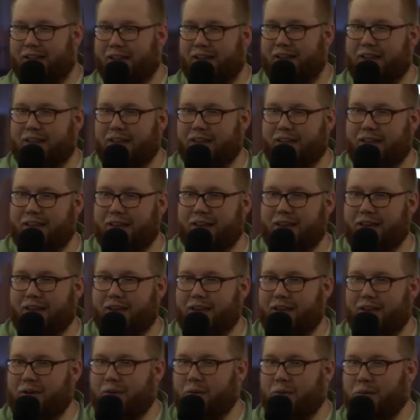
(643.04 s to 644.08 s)
Like,
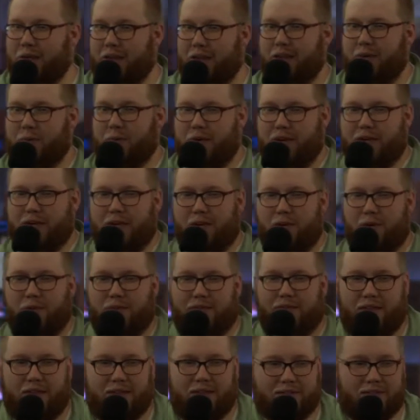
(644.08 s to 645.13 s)
we, we deal
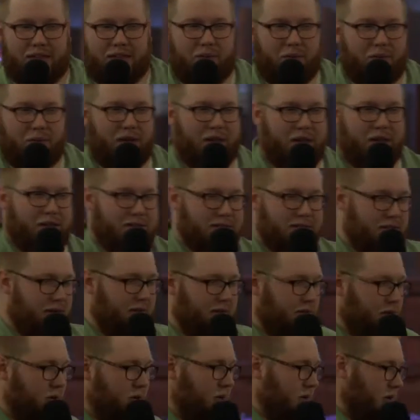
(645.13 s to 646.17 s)
with things that way.
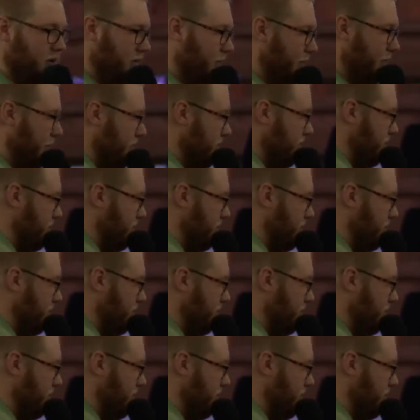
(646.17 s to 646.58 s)
Instead of going to the